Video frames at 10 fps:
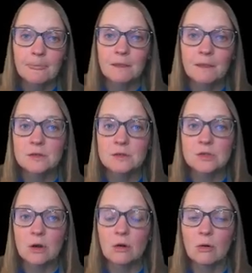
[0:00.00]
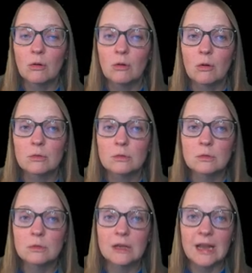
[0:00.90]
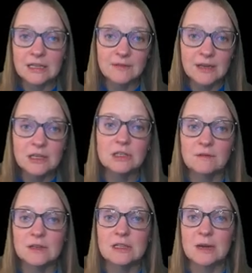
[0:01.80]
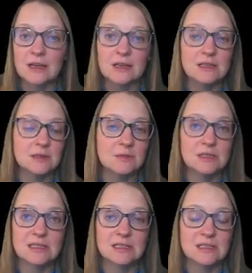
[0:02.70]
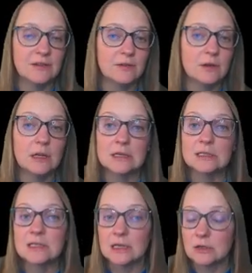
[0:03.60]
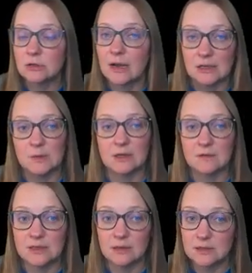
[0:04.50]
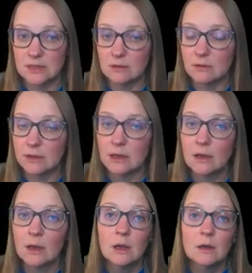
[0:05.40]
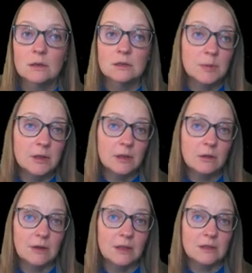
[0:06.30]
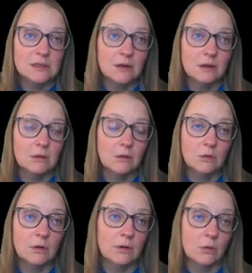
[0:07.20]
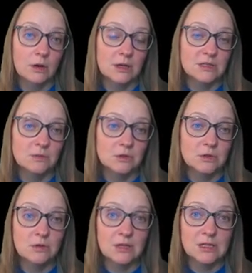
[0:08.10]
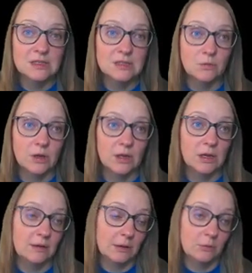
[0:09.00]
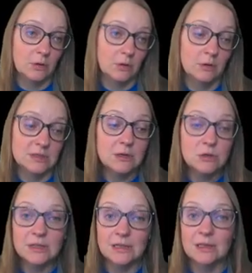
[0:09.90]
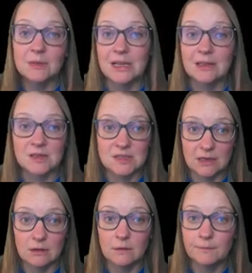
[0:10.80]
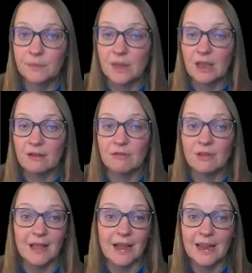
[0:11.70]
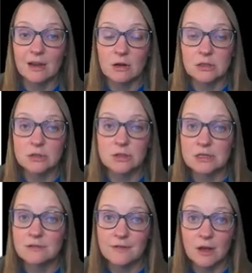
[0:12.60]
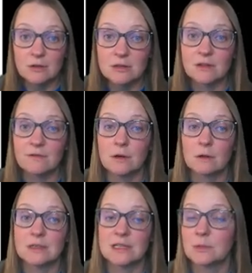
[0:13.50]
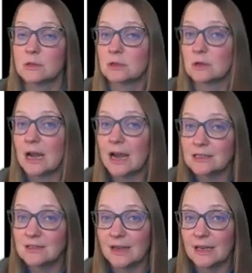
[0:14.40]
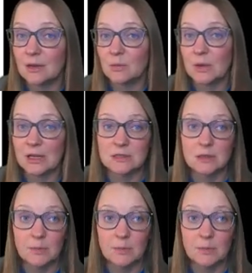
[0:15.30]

And so an activation of these mechanisms is definitely an essential aspect of cell signaling. Typically, the way the cell or an organism will do this, it will essentially eliminate the signal. If the ligand concentration falls, then fewer receptors are activated because they're